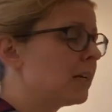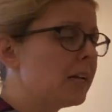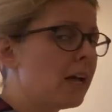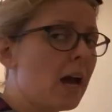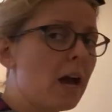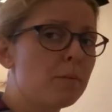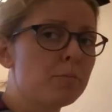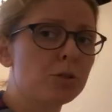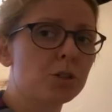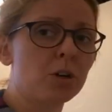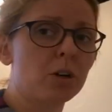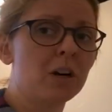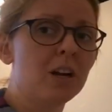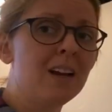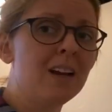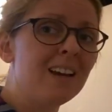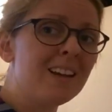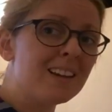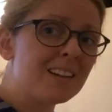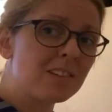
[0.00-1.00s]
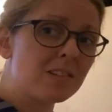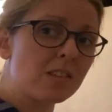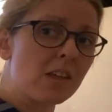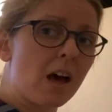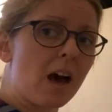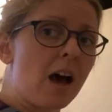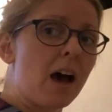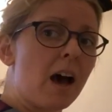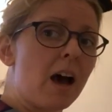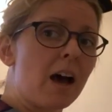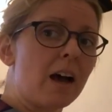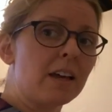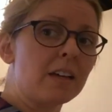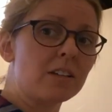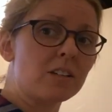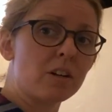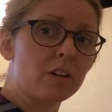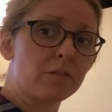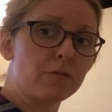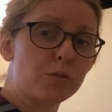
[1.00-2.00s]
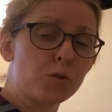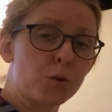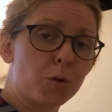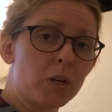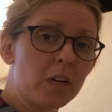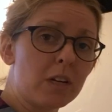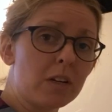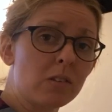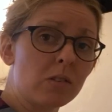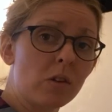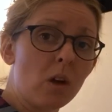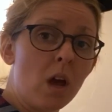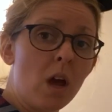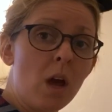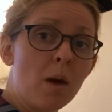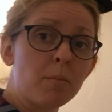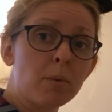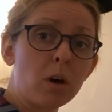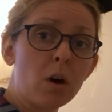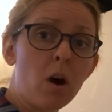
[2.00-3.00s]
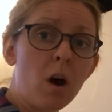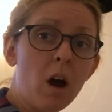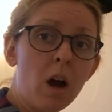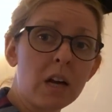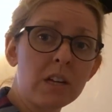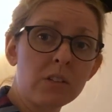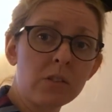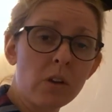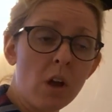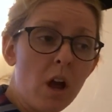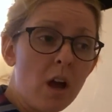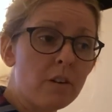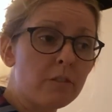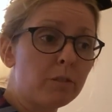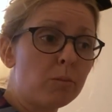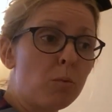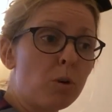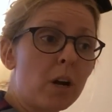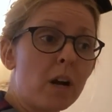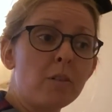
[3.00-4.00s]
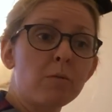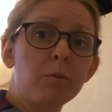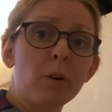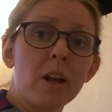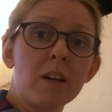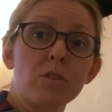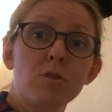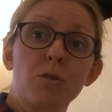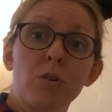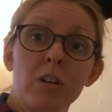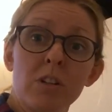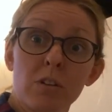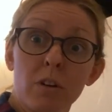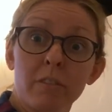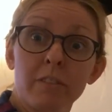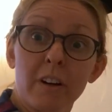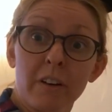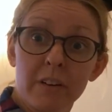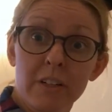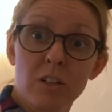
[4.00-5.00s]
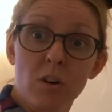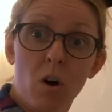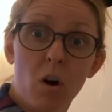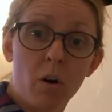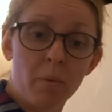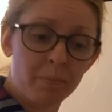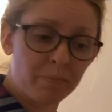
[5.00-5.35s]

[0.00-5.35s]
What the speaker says: capture is the height of trees, because from what I've read, trees are very tall.